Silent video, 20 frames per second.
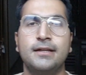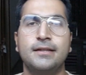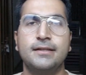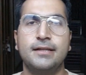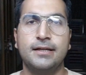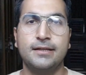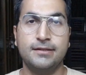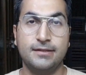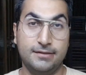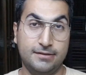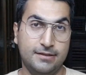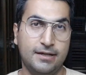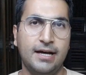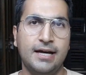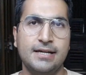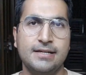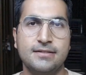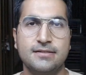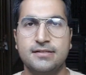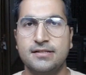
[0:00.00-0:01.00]
then the
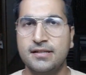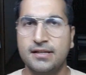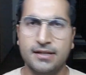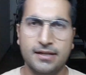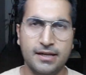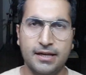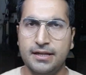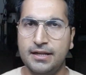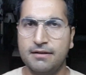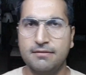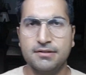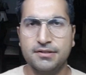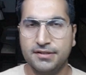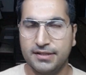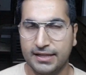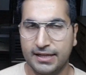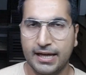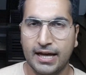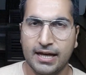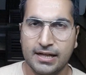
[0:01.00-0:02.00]
thighs, and
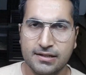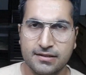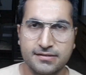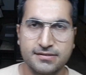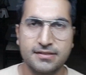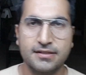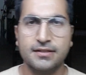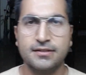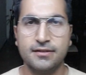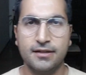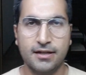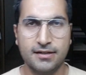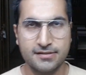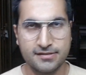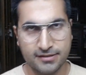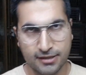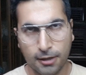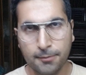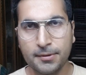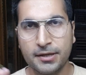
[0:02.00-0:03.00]
everything else that is
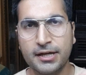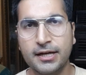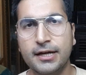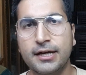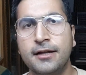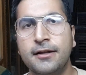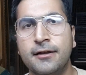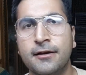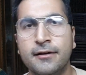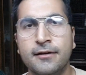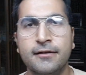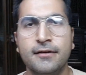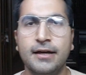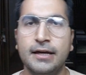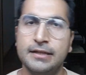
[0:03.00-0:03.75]
coming ahead